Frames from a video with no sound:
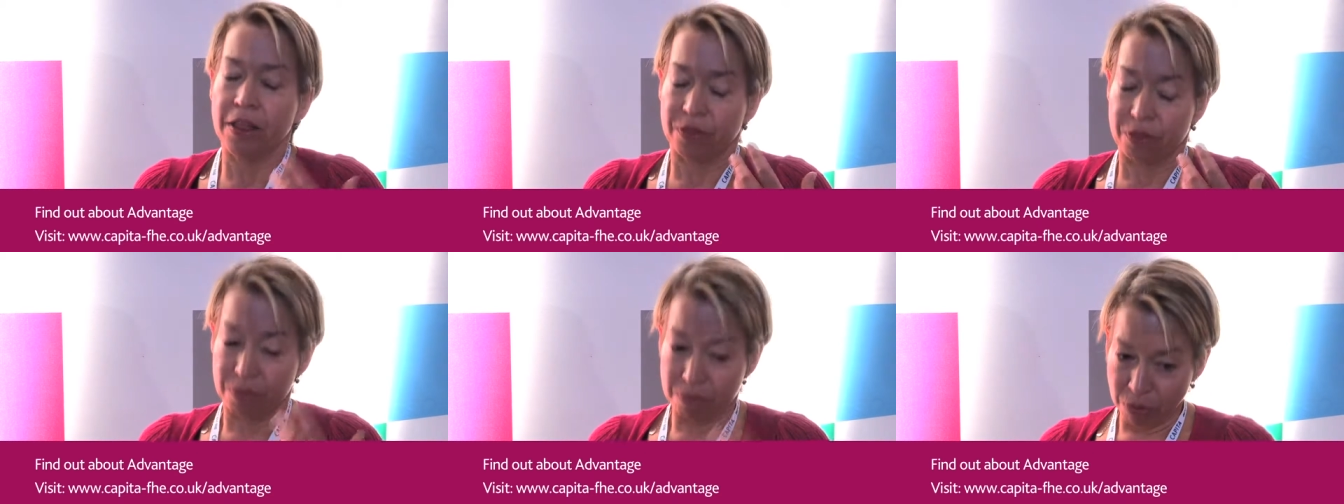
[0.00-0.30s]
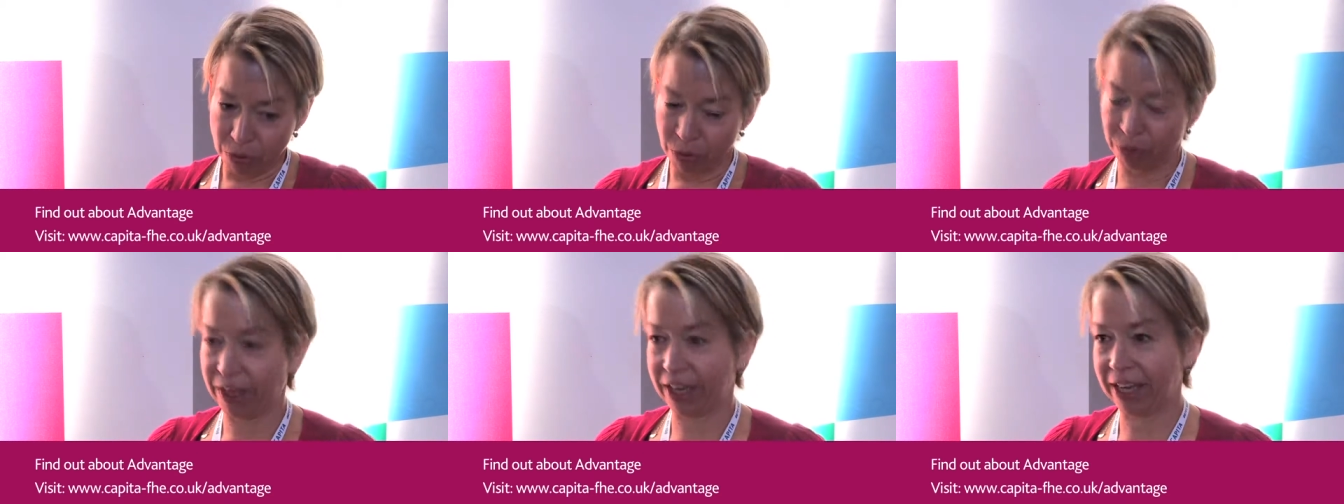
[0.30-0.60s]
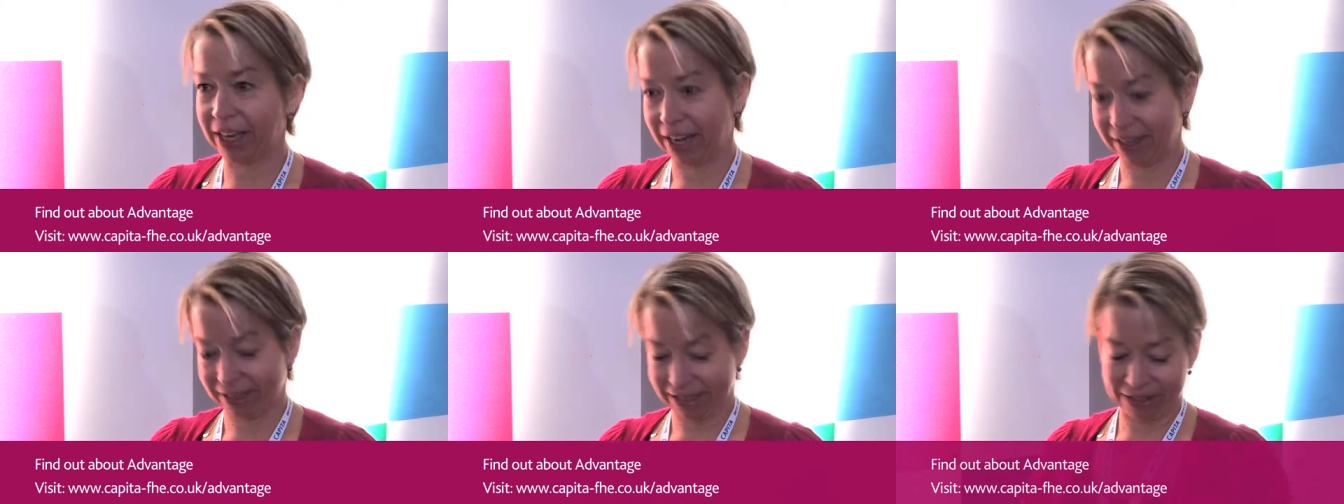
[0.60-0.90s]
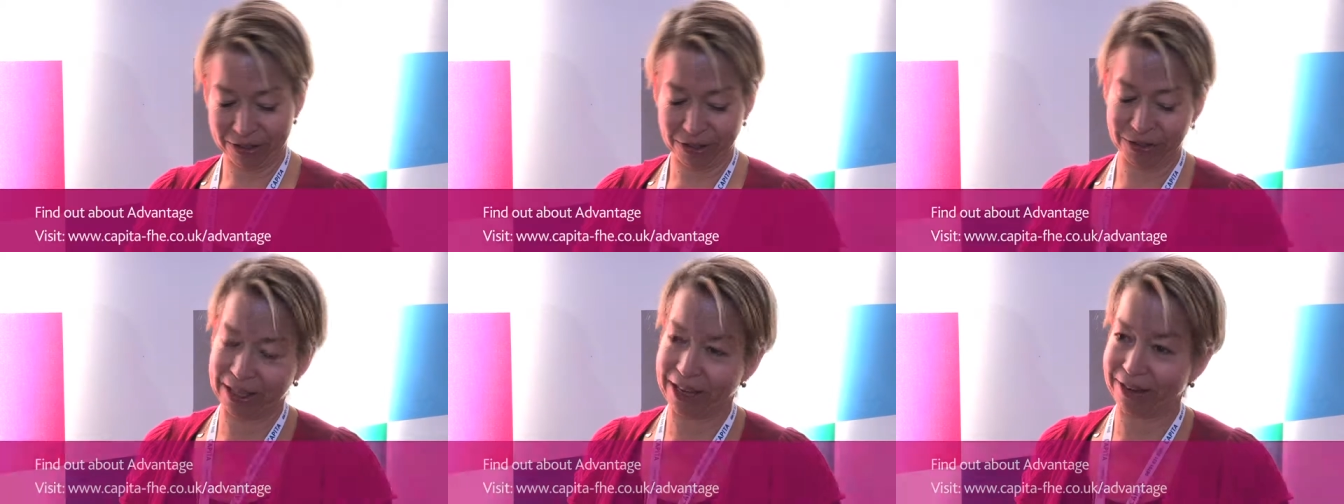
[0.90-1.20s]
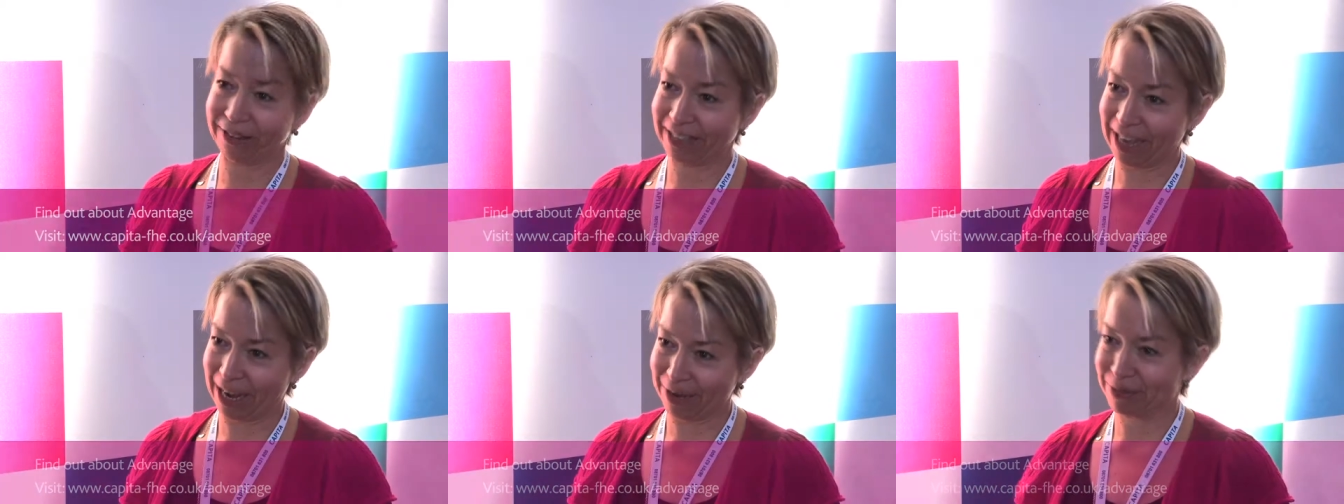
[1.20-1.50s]
The more they can access on
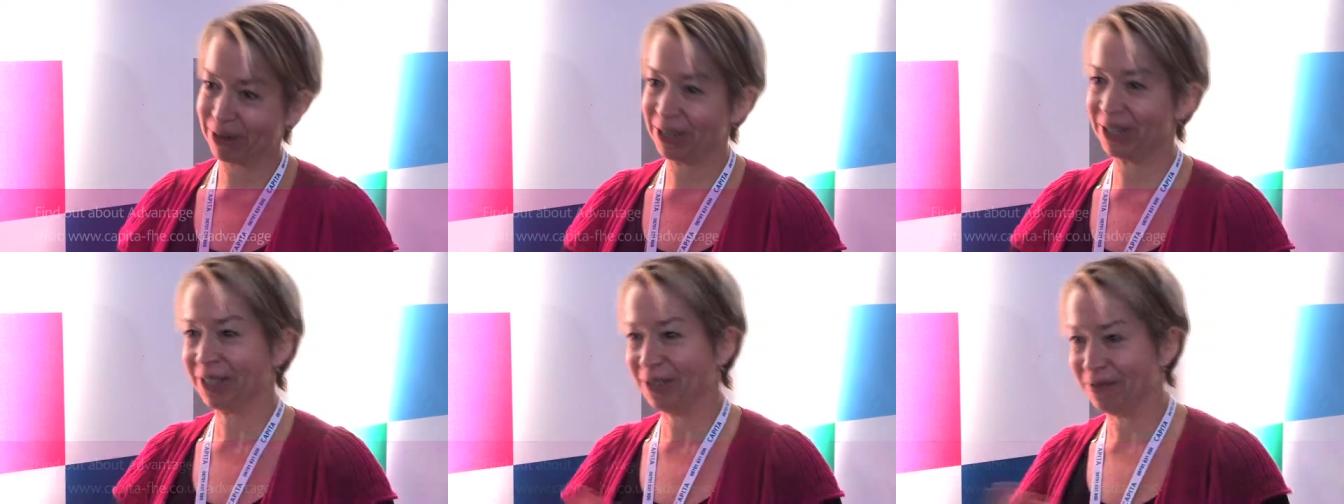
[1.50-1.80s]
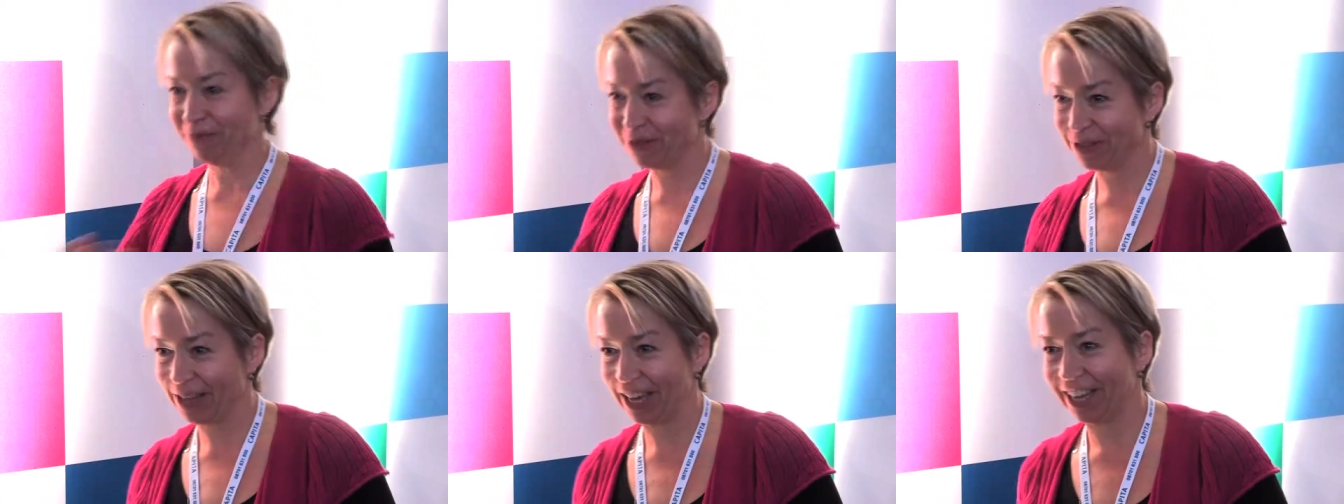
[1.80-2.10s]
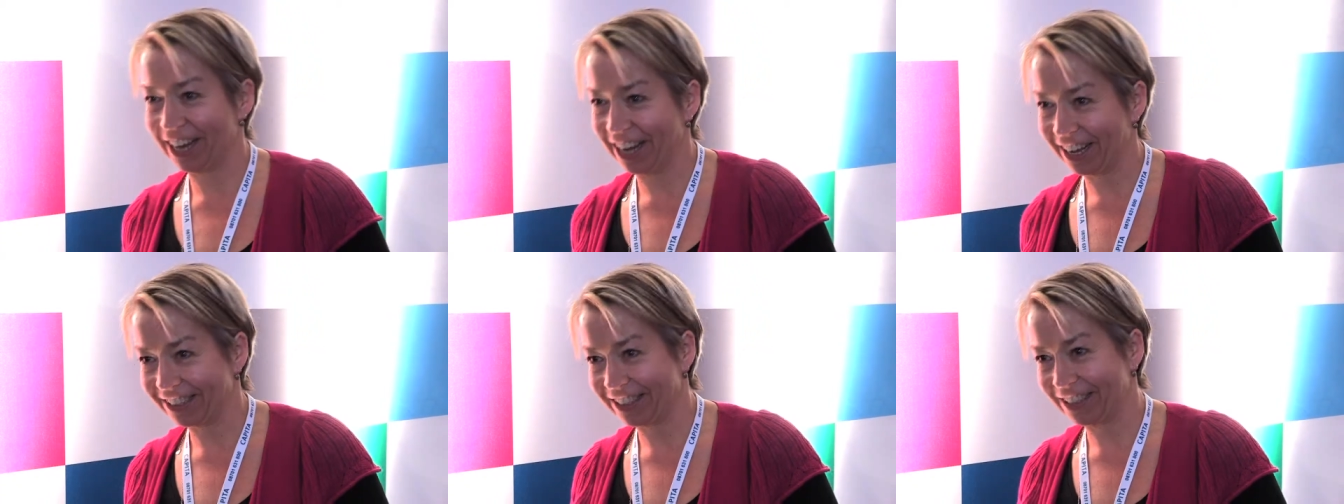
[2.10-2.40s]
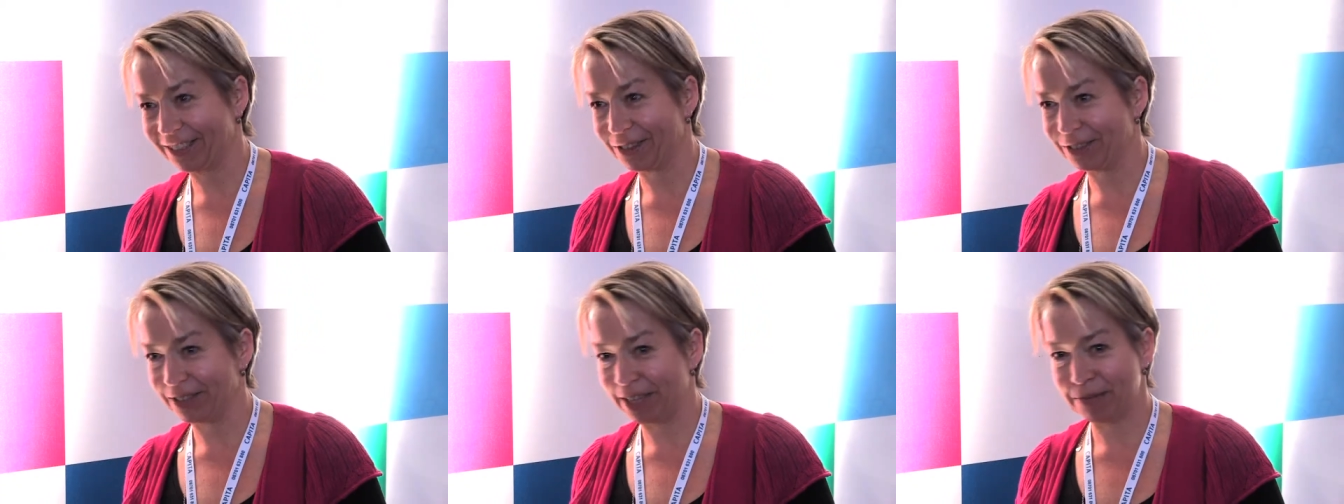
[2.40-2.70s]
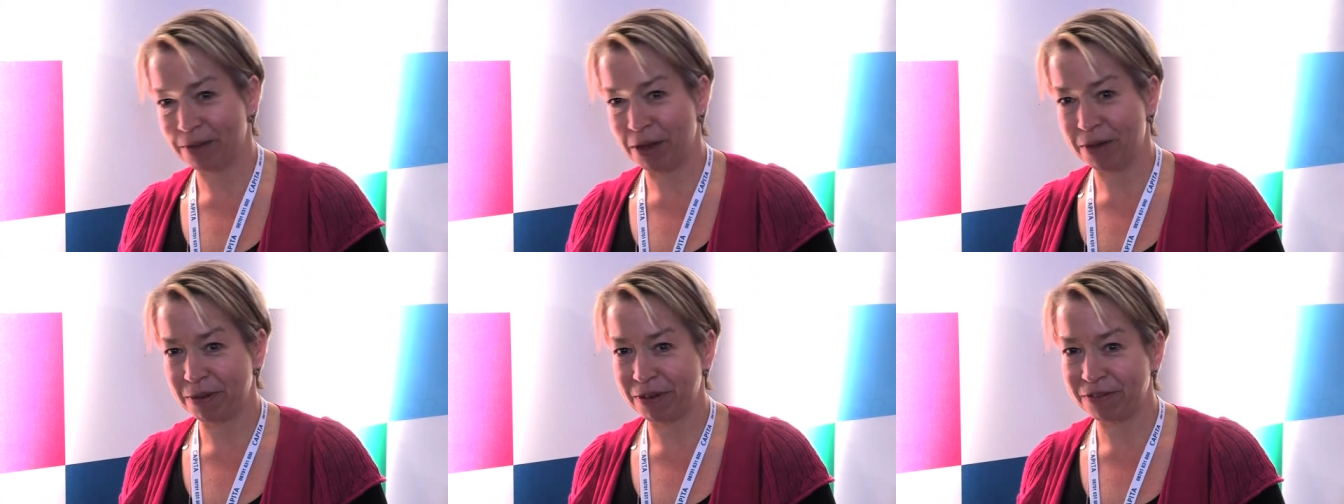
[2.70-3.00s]
their tablets, the more they can access on
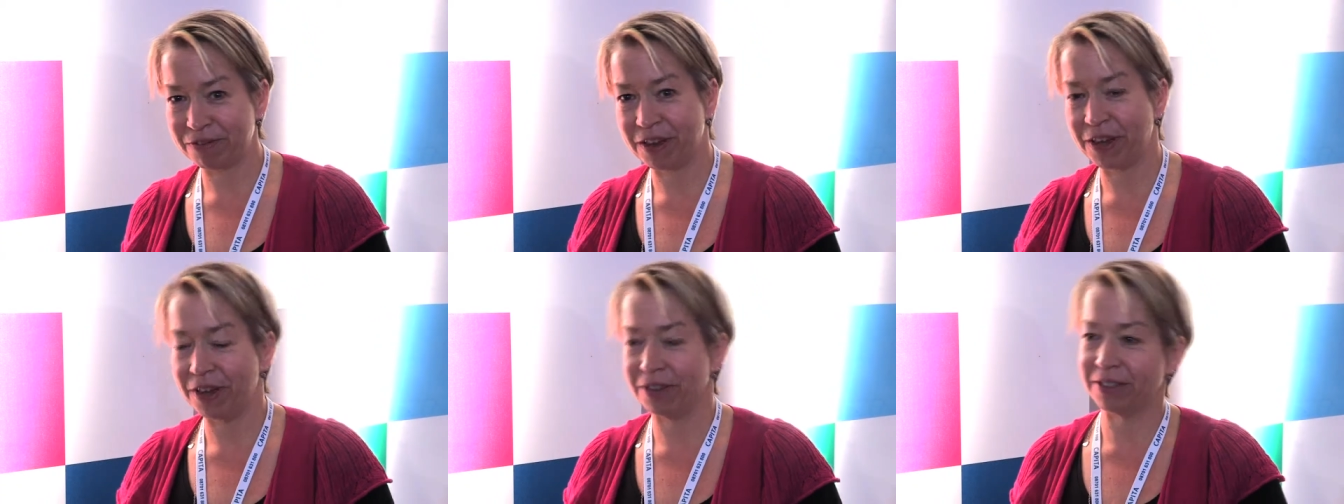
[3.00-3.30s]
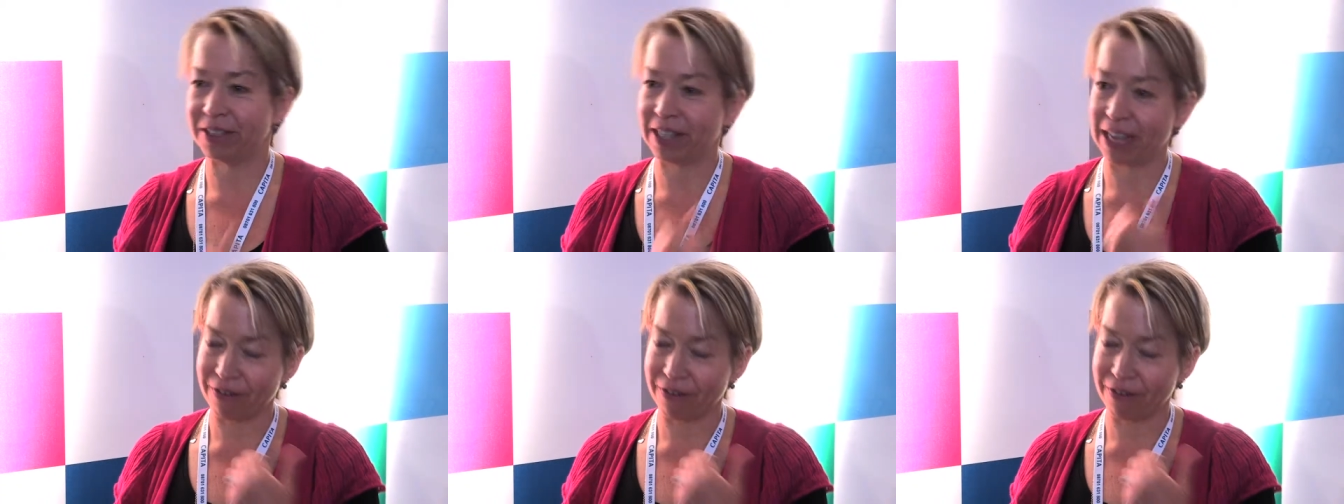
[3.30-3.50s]
their mobile phones,